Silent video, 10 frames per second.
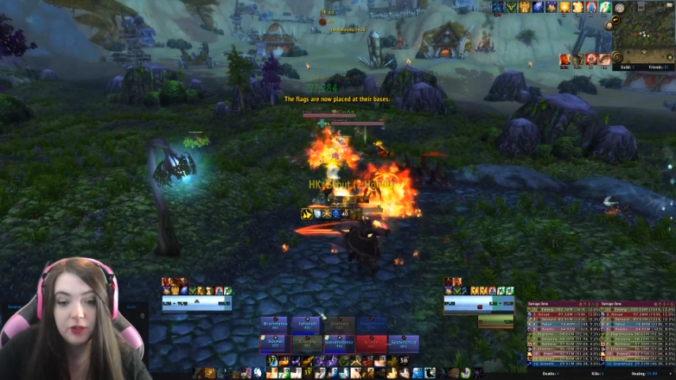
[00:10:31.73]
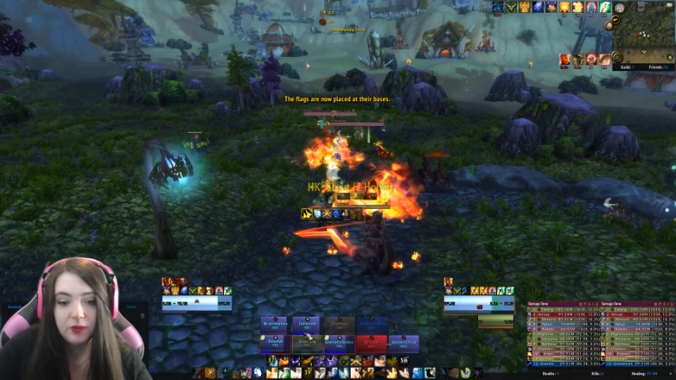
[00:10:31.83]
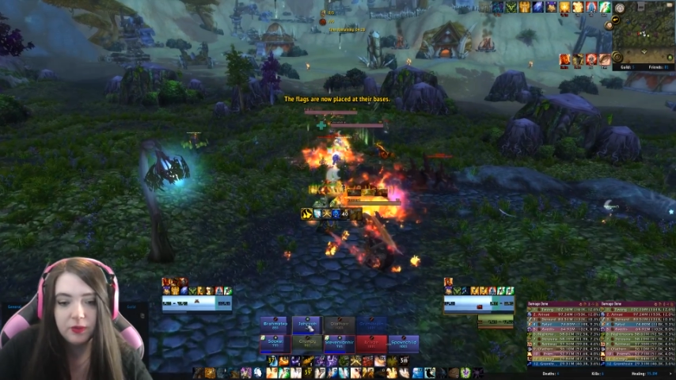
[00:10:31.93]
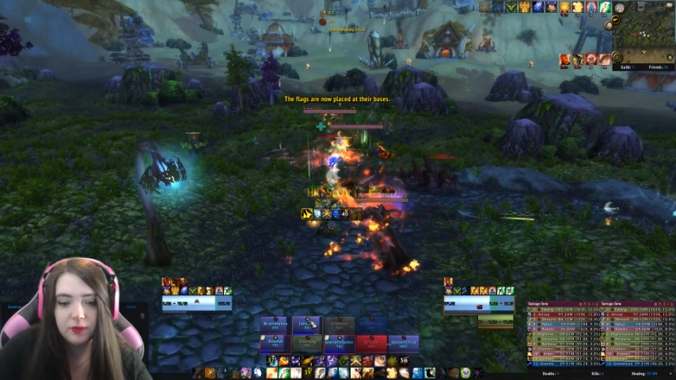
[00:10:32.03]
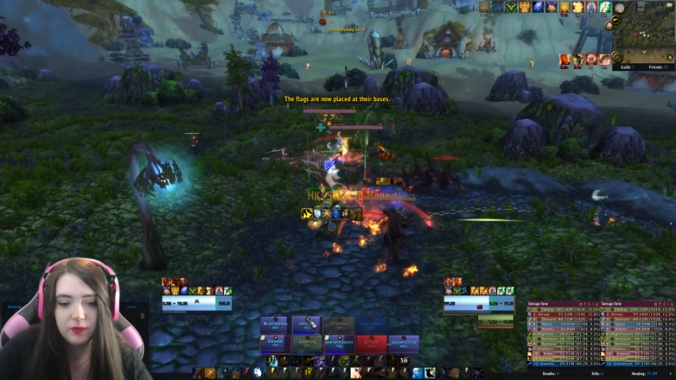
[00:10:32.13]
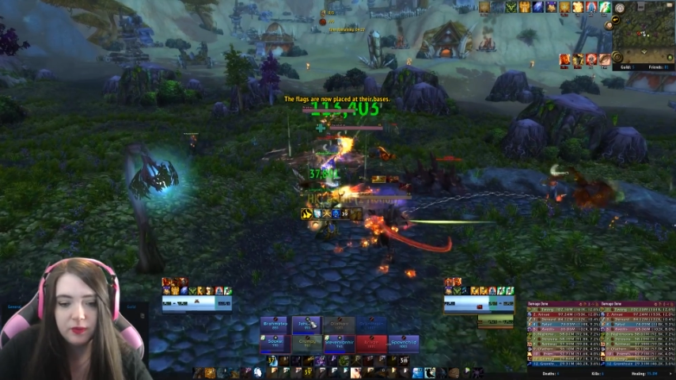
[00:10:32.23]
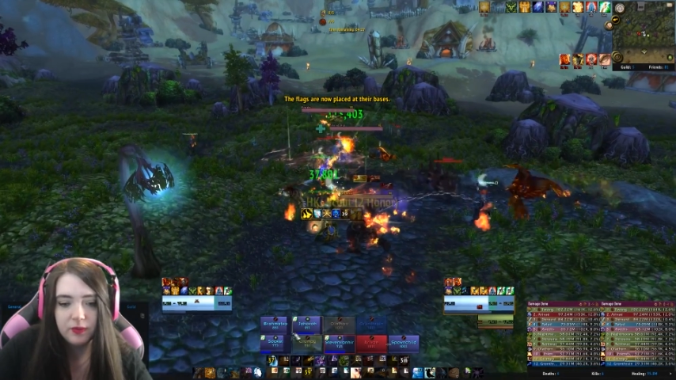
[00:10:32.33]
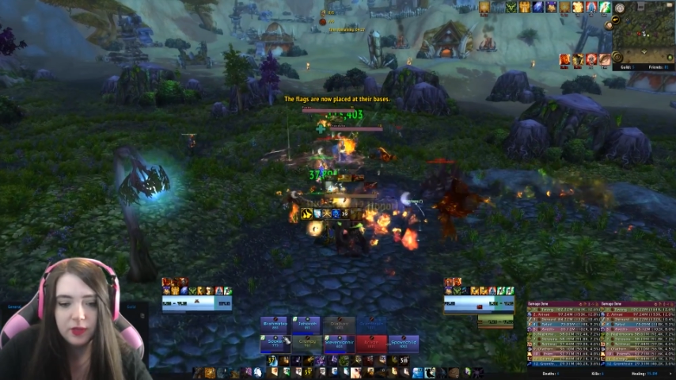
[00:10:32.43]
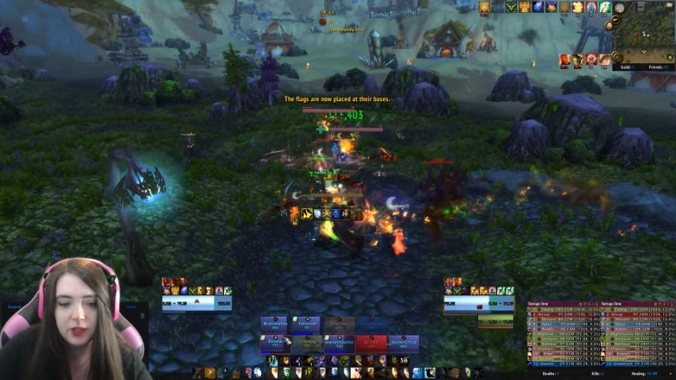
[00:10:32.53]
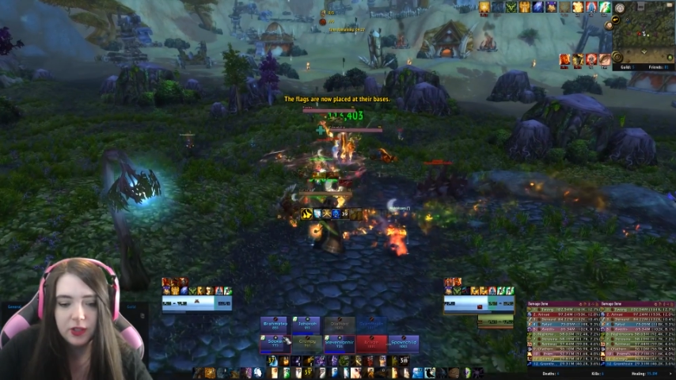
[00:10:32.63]
do.
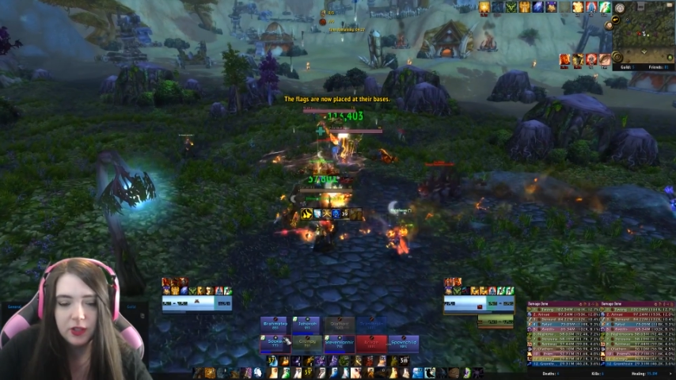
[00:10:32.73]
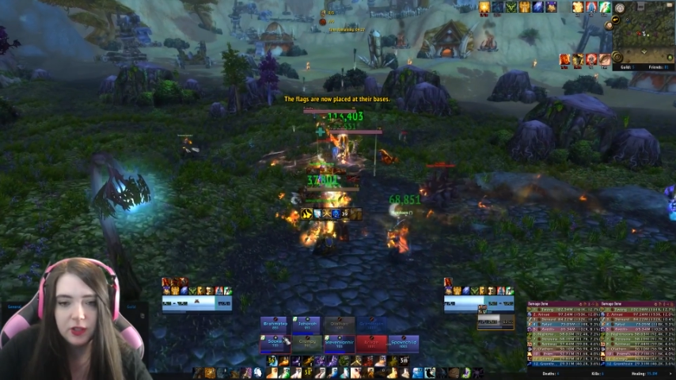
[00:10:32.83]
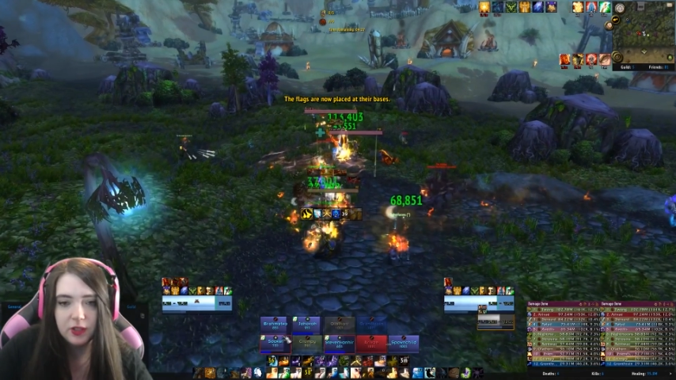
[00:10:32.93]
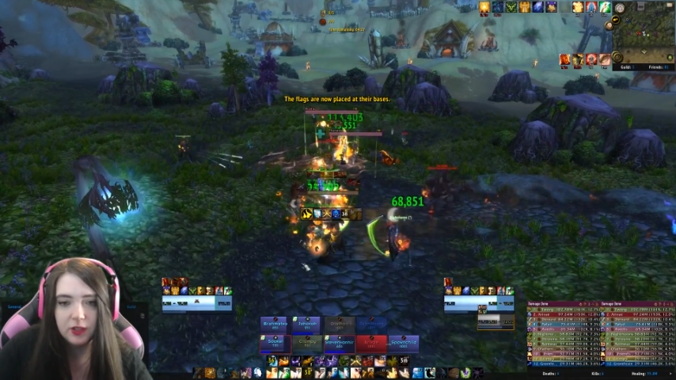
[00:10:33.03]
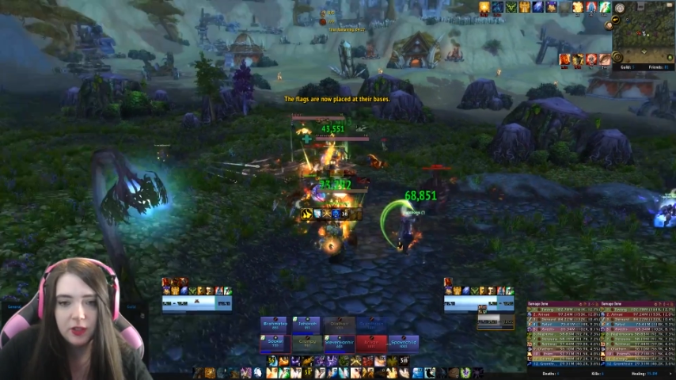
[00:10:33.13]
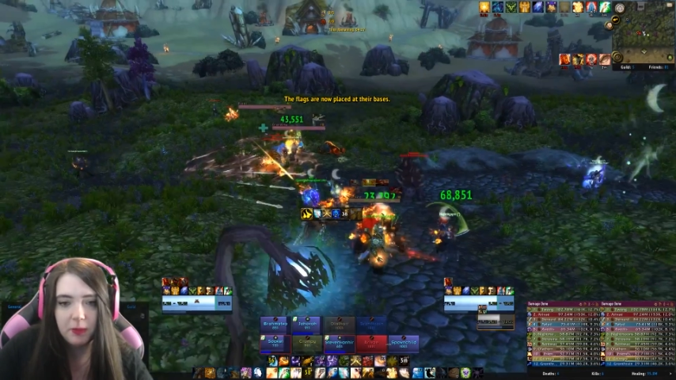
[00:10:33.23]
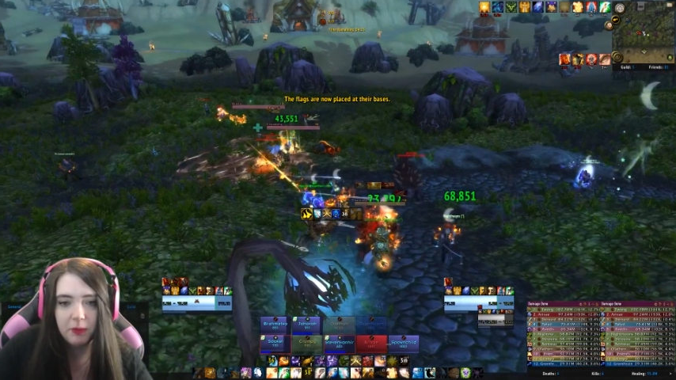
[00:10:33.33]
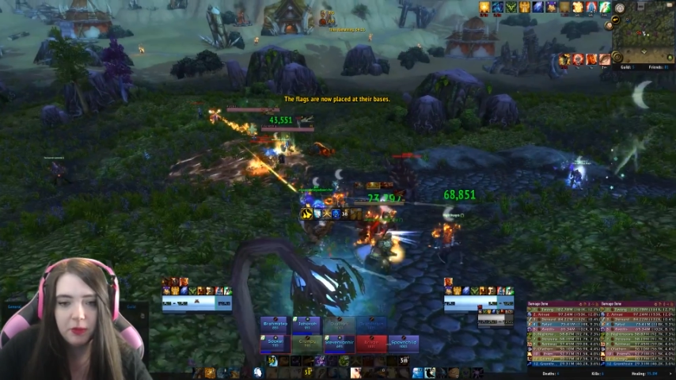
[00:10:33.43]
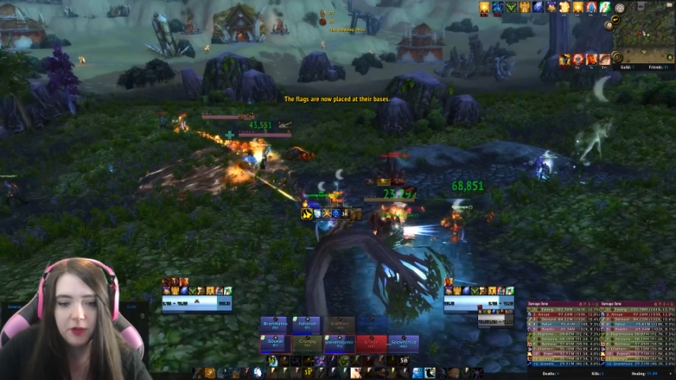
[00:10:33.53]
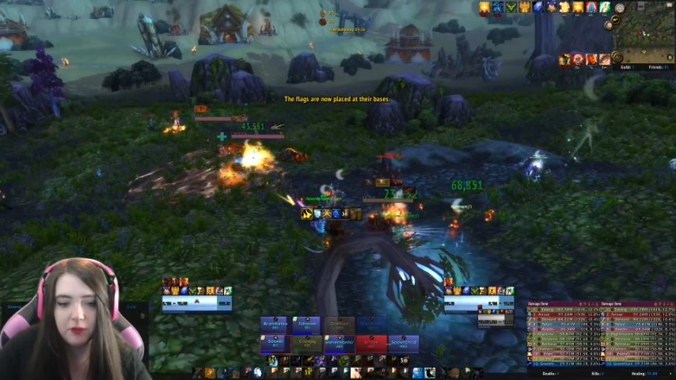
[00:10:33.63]
I
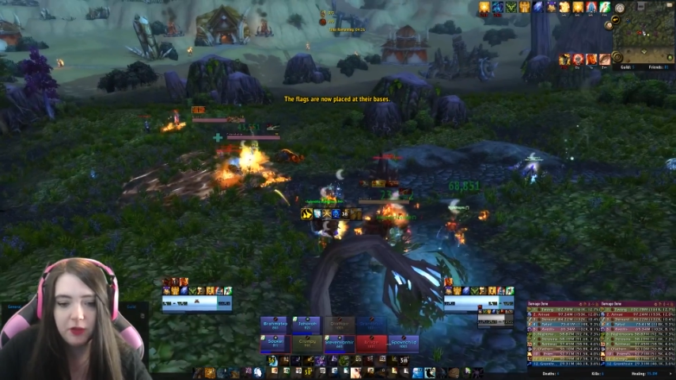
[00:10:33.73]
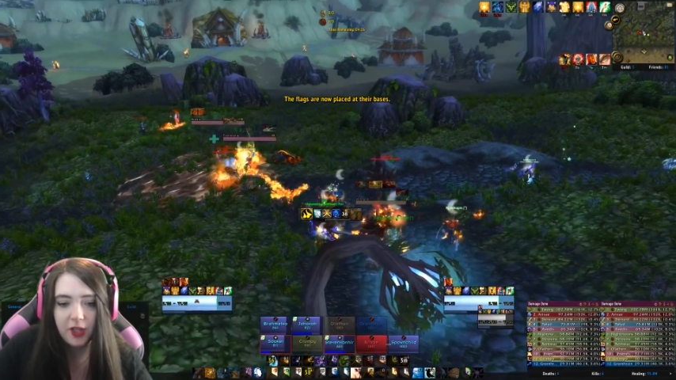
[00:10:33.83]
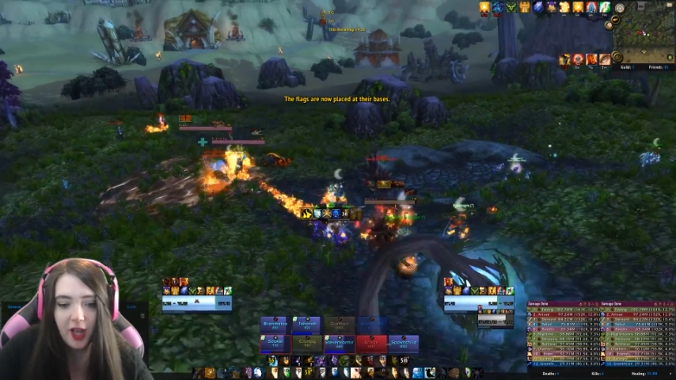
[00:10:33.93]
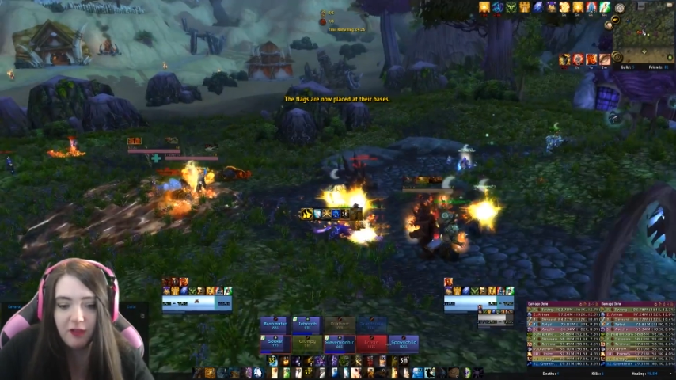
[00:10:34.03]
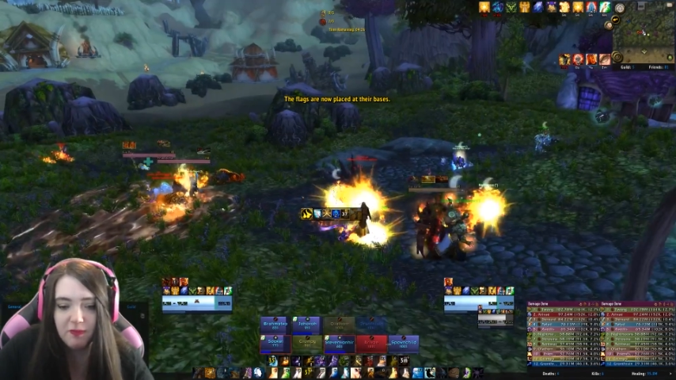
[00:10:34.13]
mean, we don't even really